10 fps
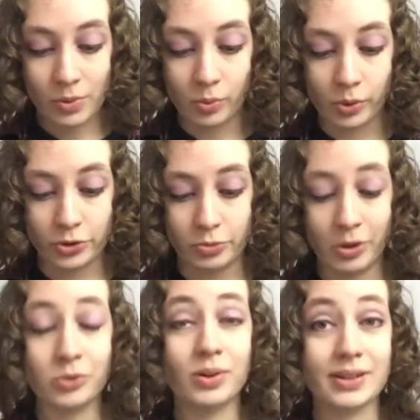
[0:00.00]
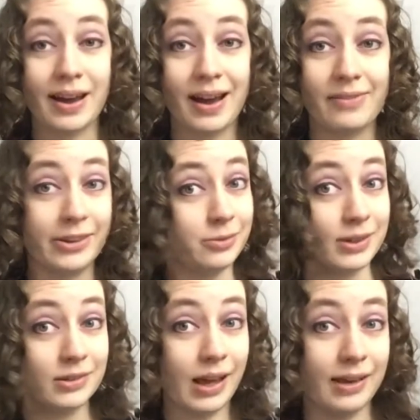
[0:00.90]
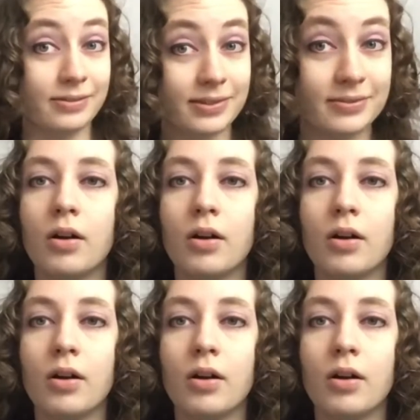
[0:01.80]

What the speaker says: would you most want to have in real life?